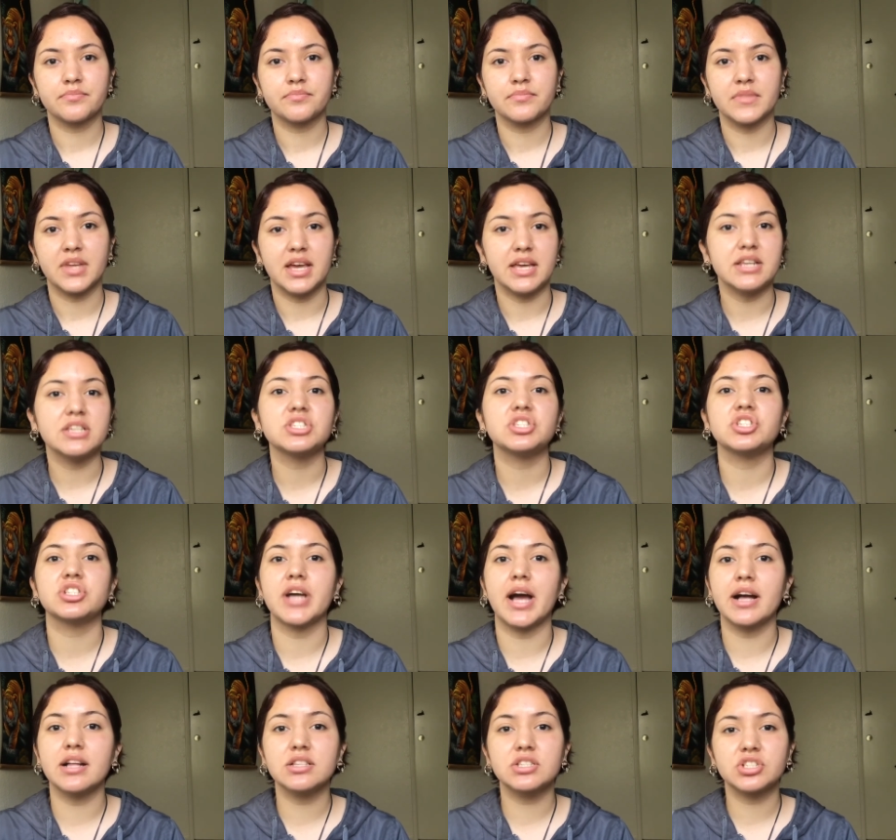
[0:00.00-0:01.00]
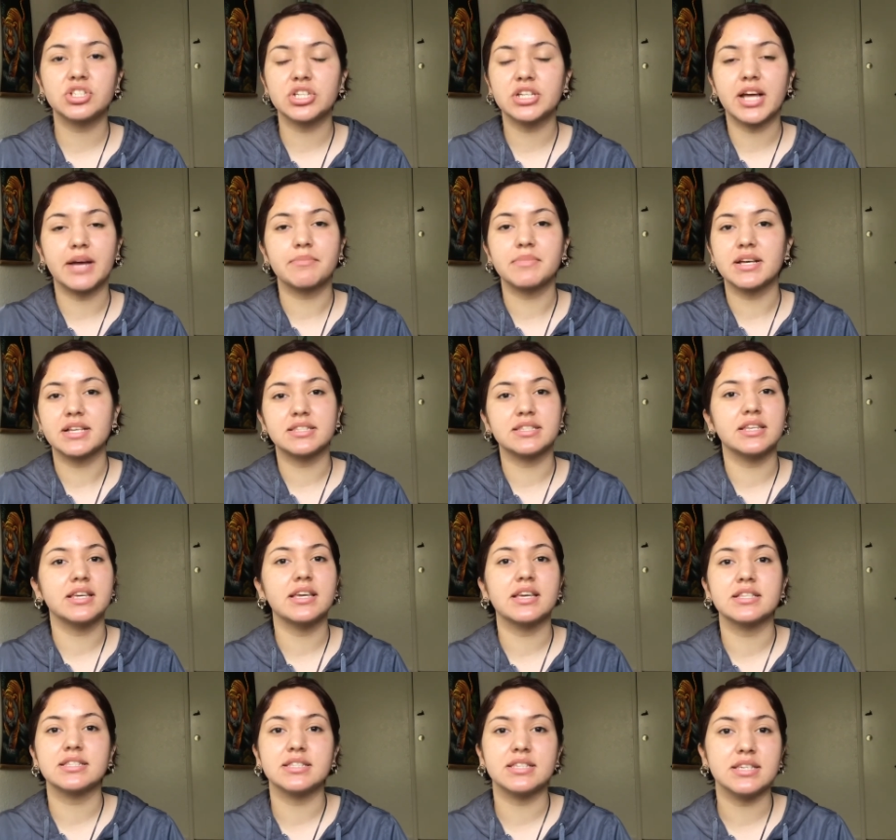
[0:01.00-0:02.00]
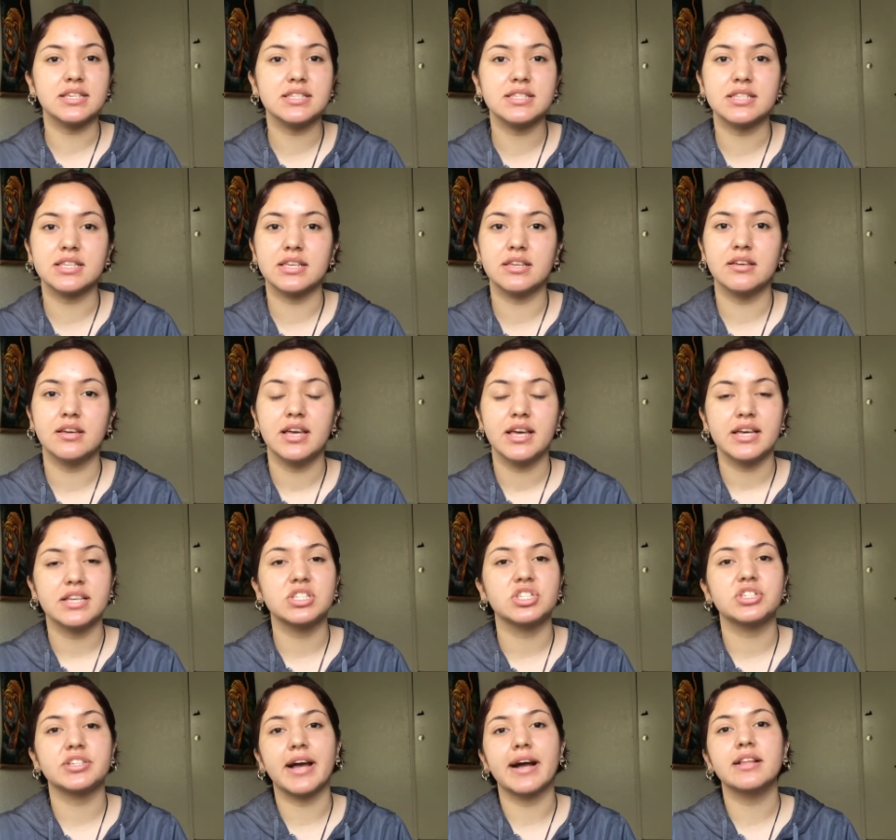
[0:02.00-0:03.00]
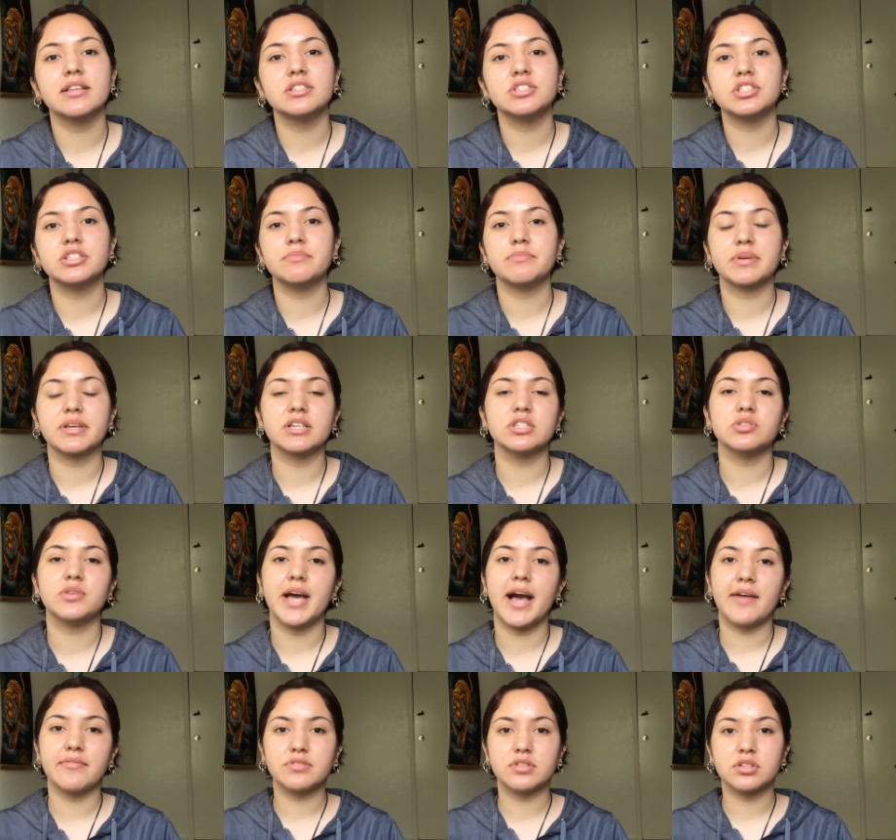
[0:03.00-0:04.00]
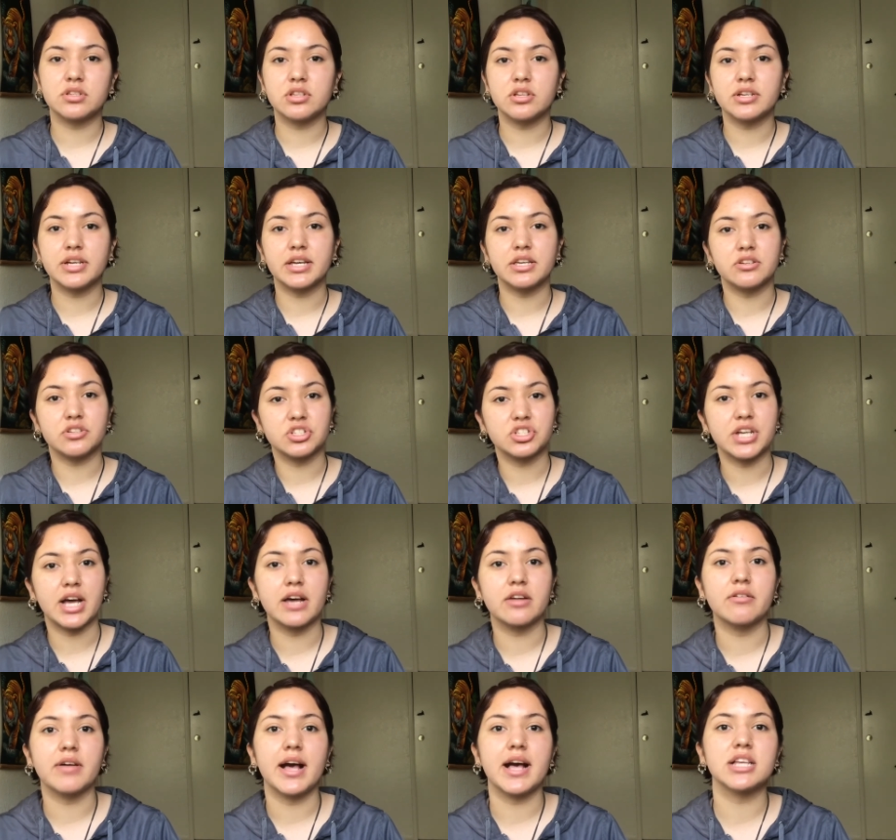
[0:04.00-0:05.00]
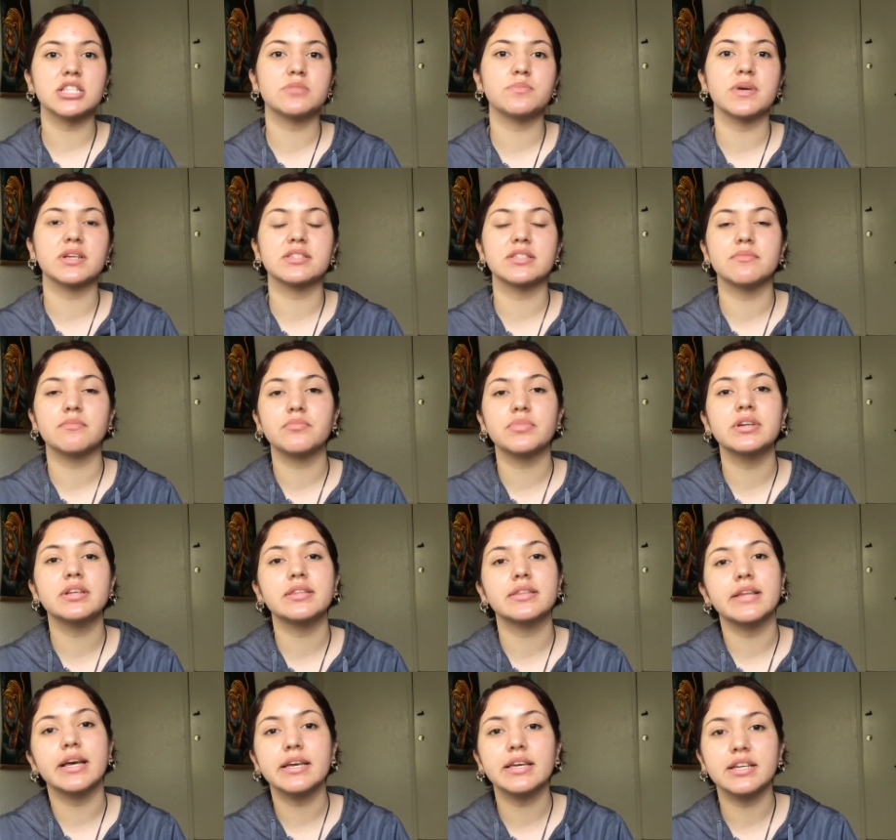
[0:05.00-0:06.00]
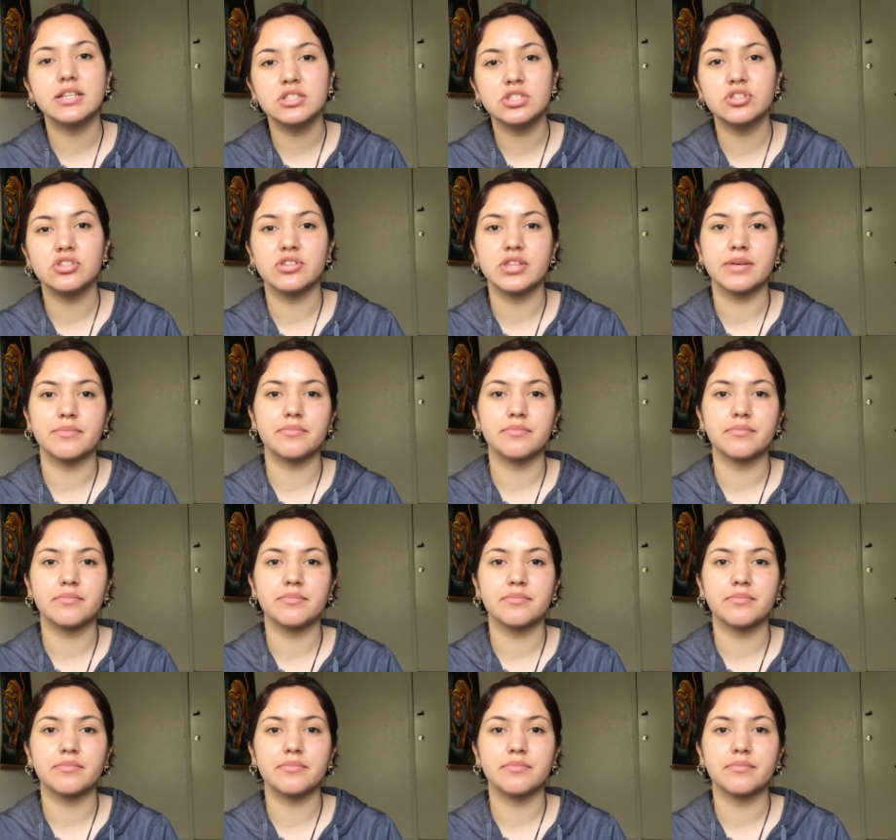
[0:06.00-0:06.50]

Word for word: And it's challenging, I'm not saying it's easy. It's challenging because you have to look at your shadow aspects and bring light into them.